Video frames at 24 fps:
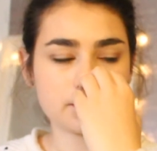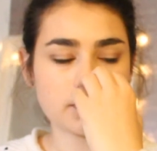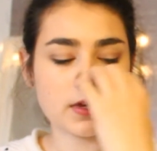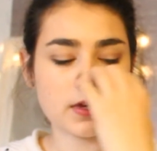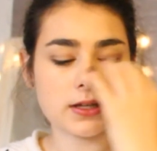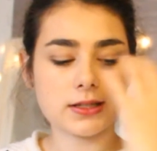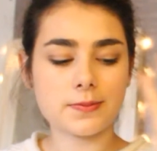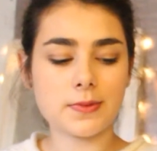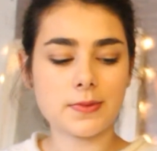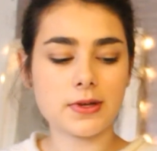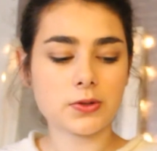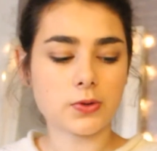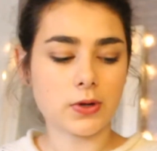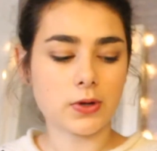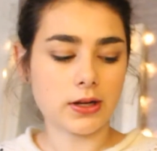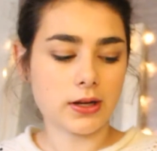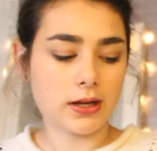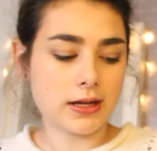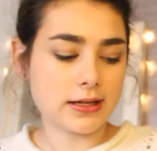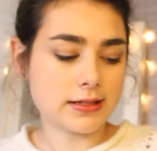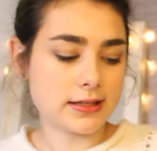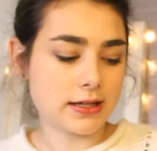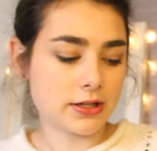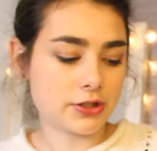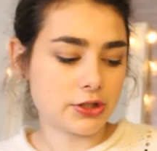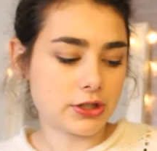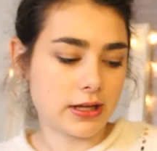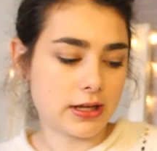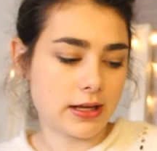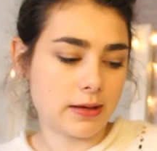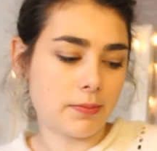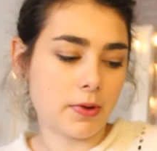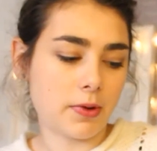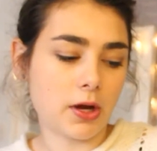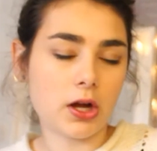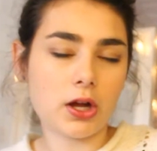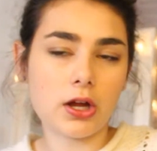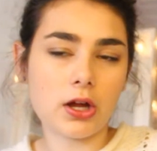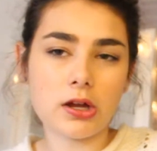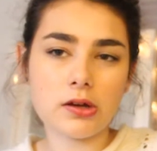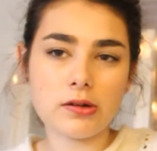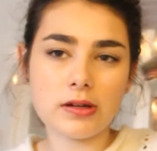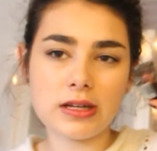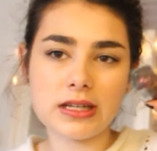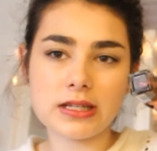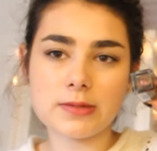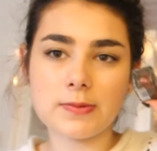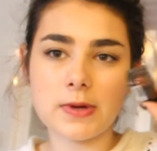it smells quite nice actually, but
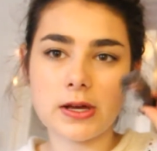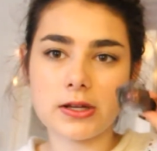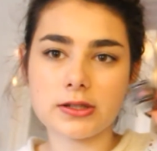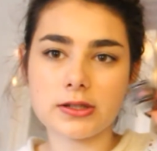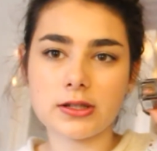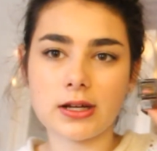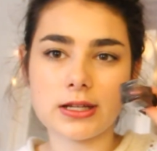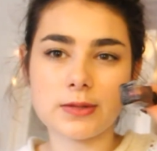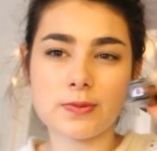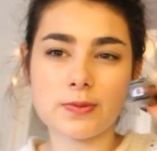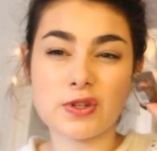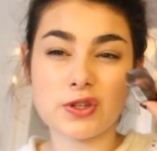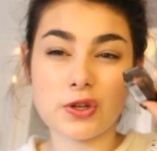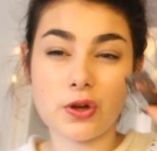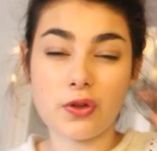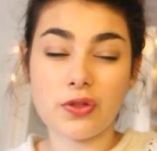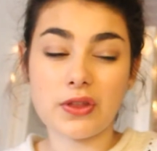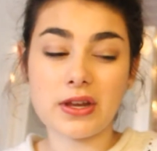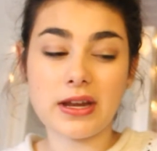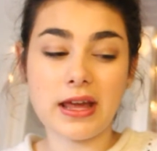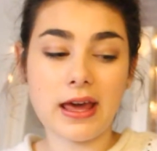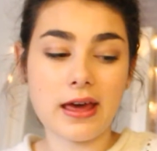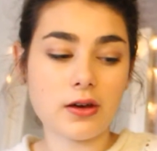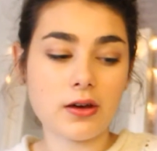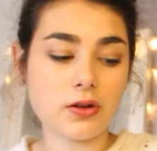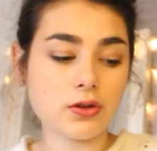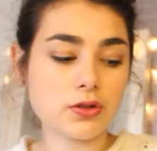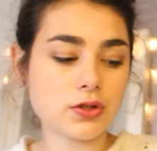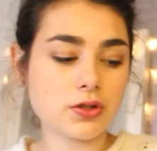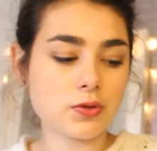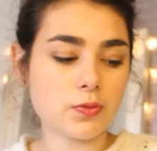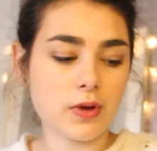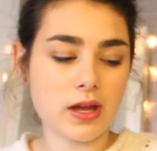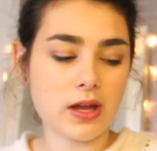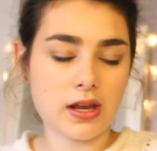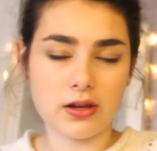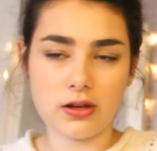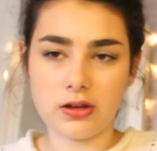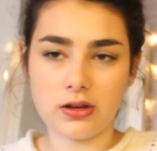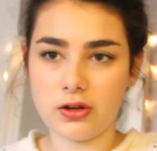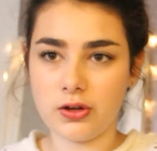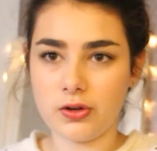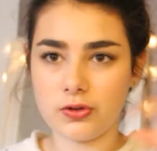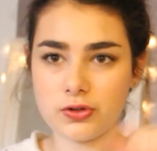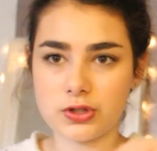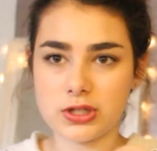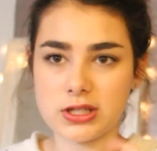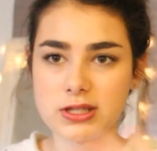only smells nice when it's on the nails. When
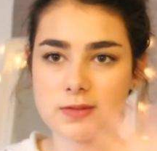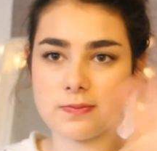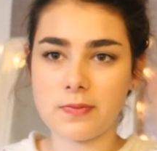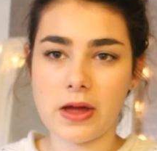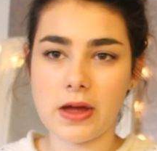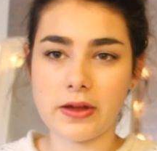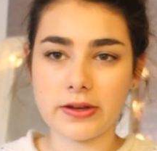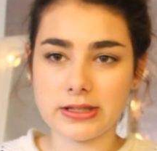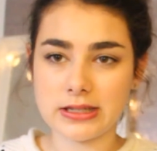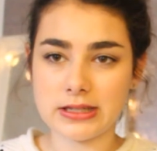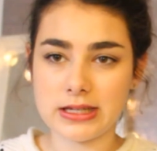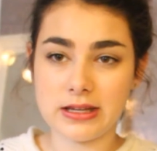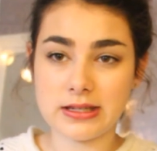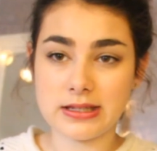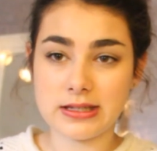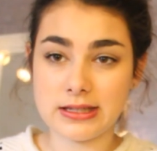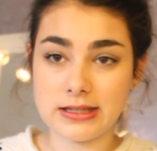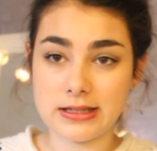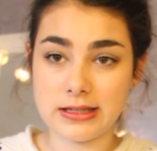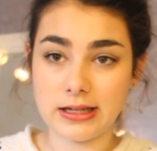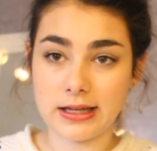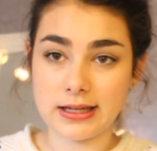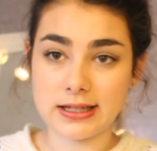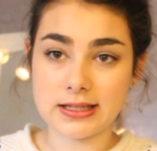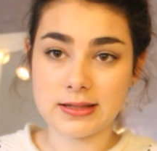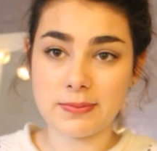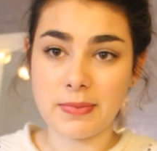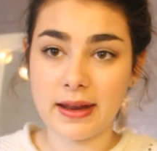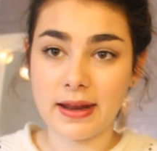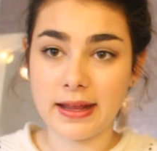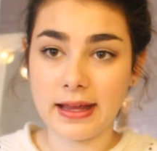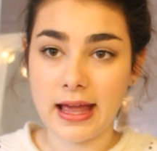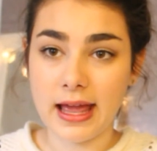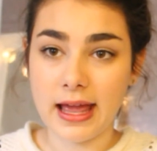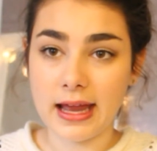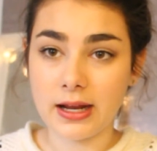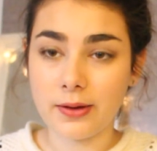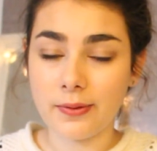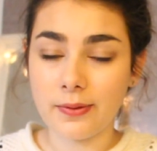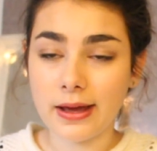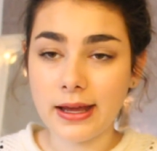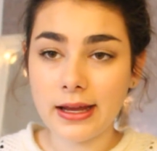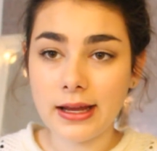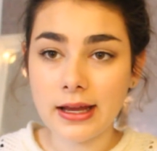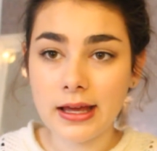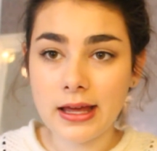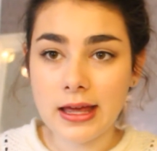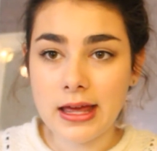you're just smelling it
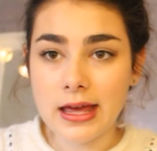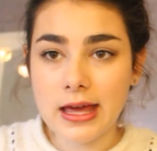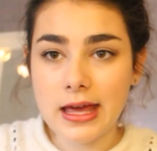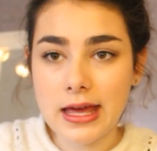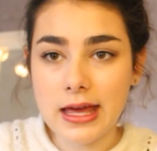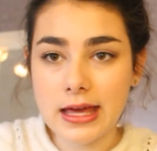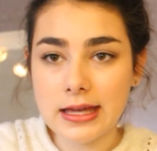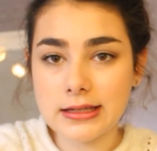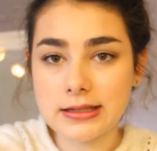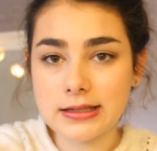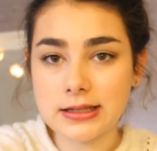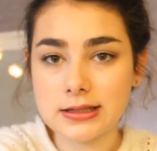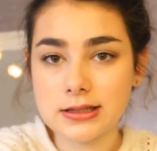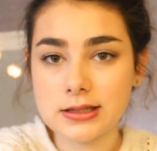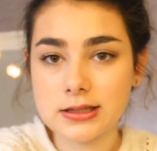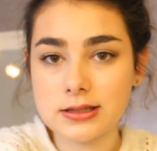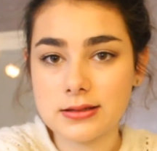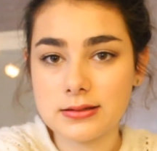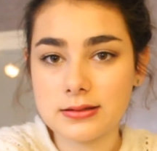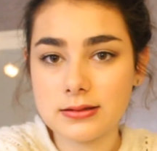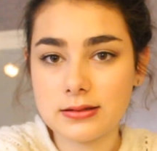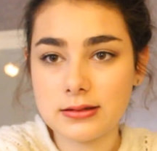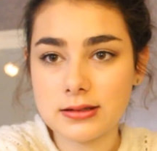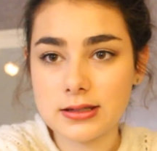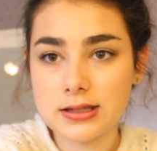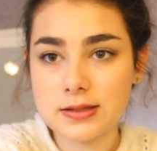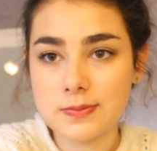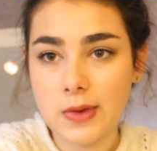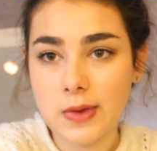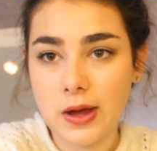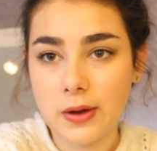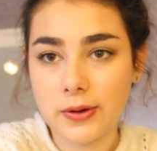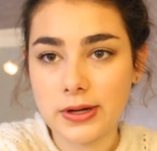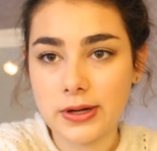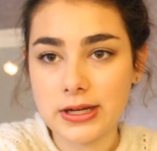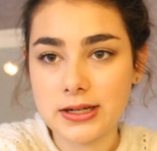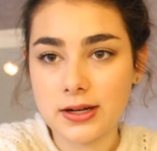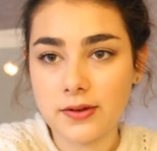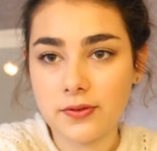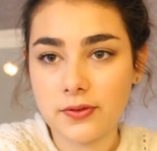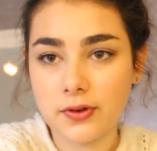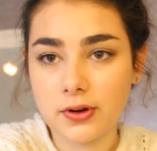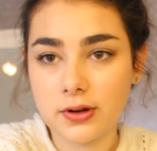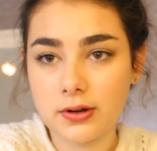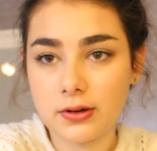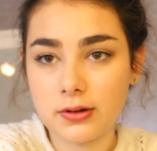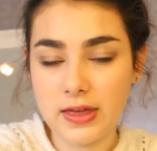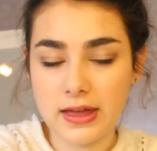anyway, it doesn't smell any
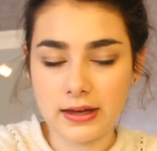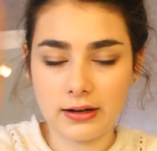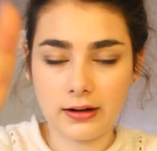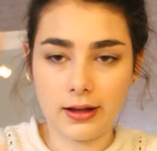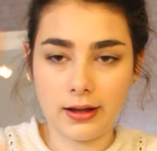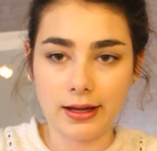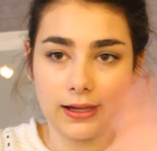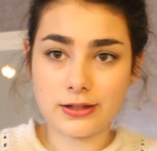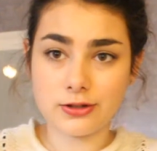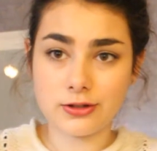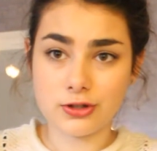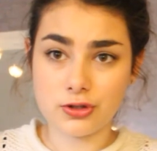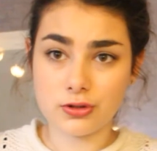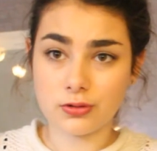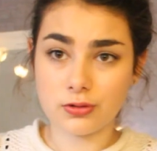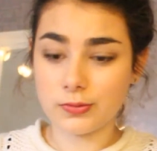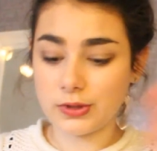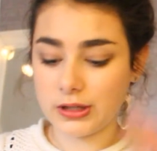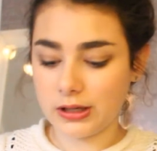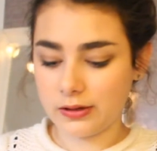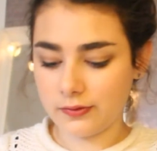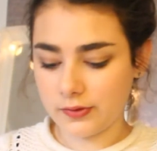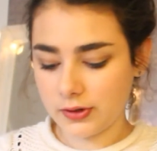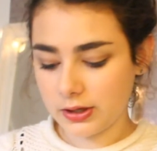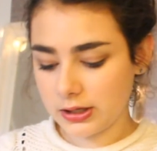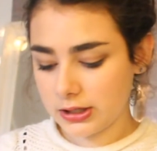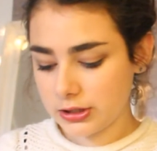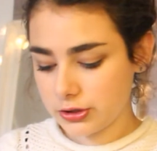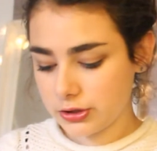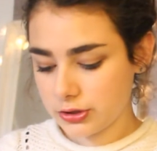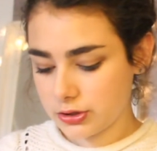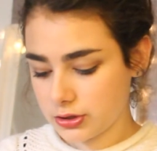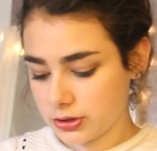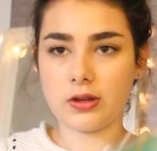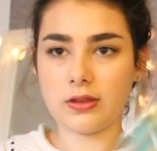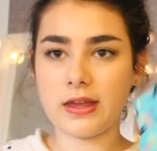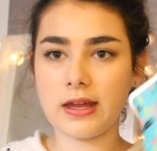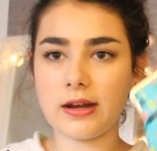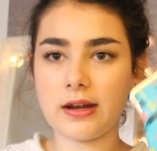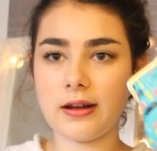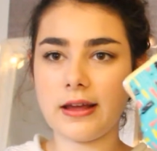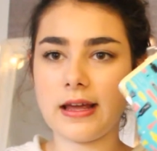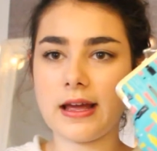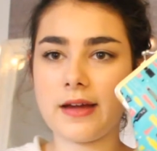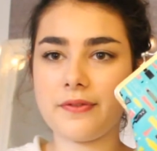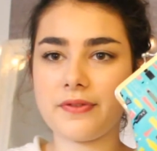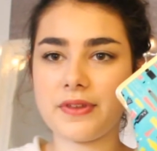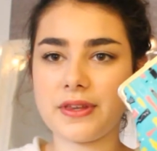different than like just normal nail varnish. Then I
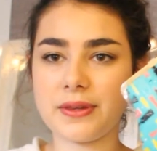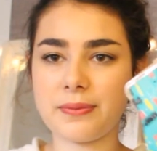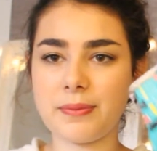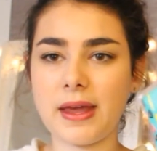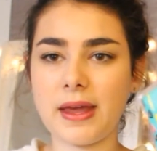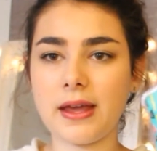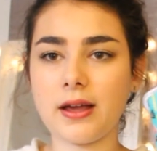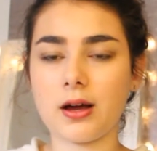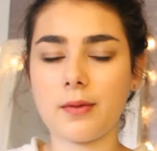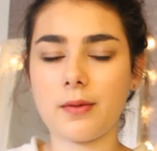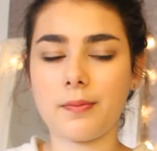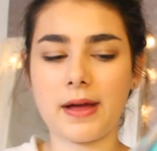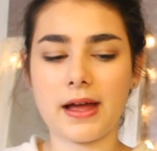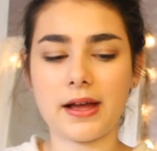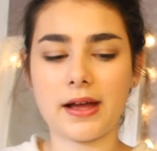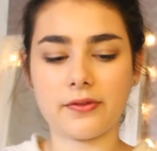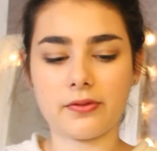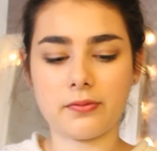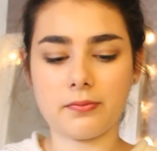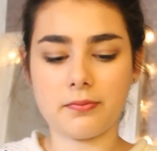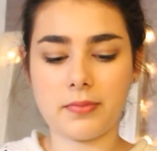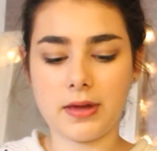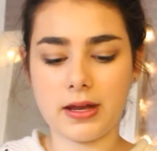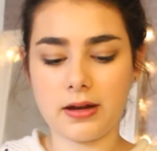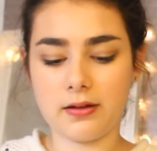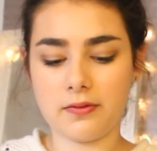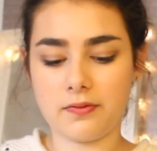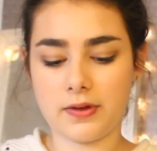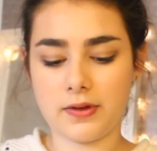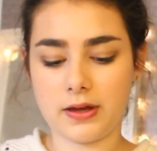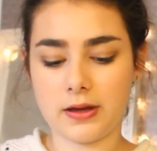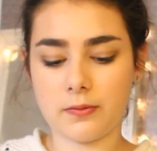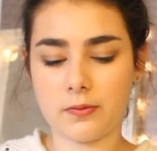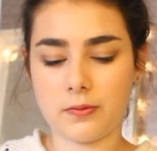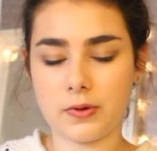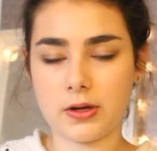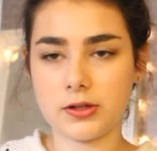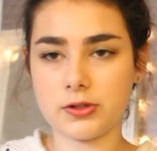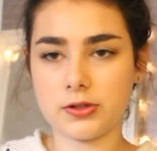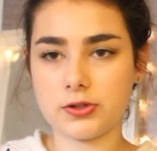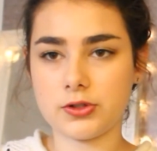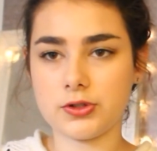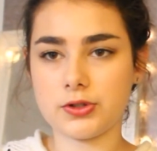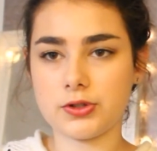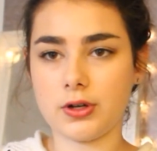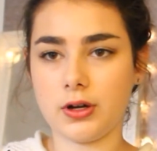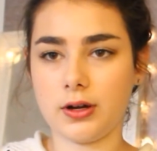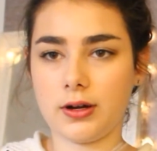have this makeup bag from Benefit,
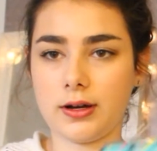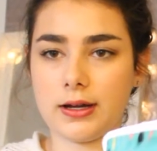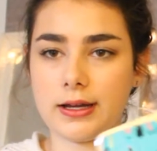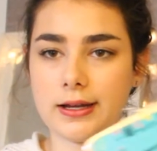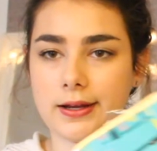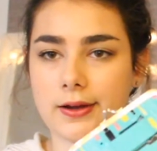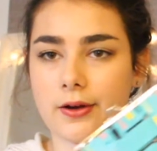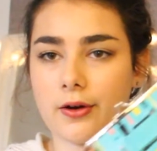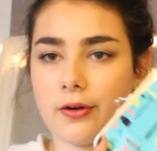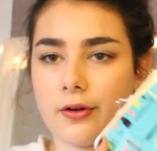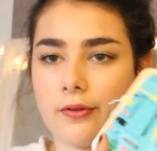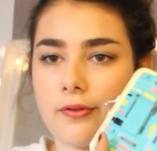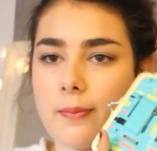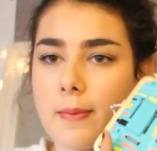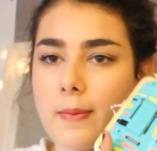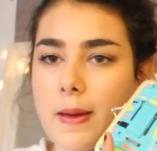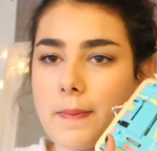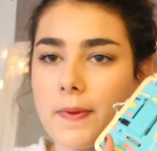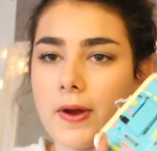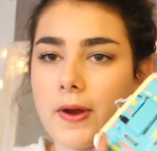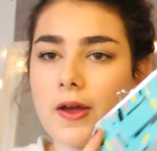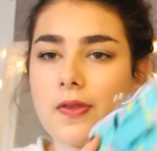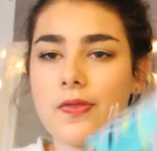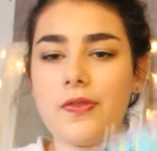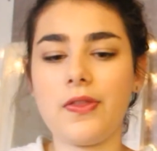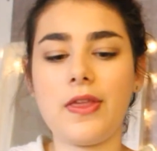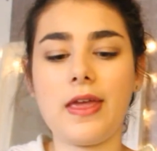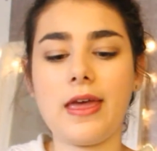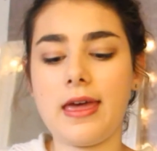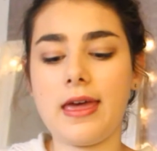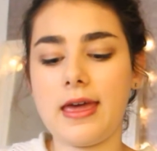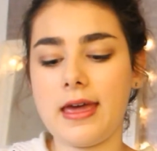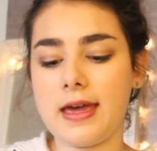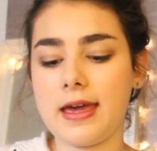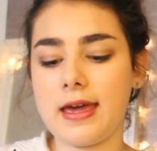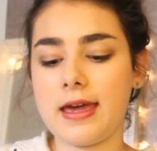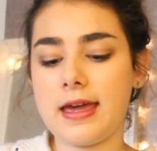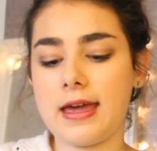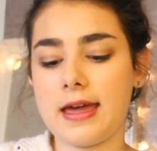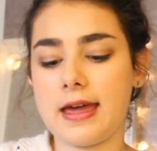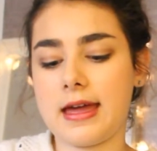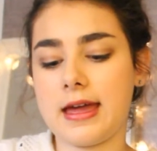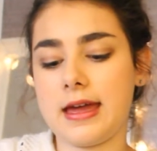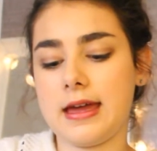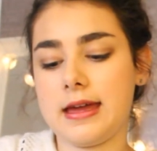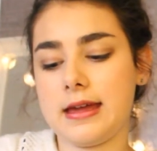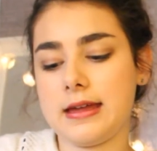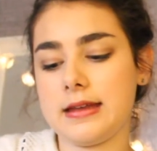which I got for my birthday,
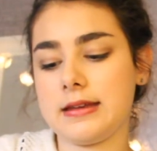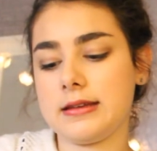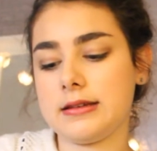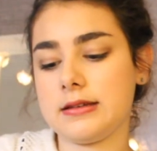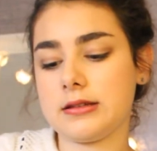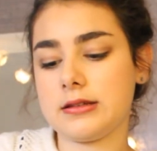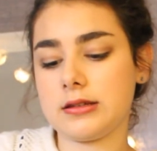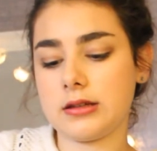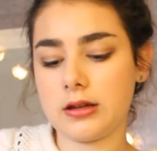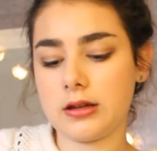and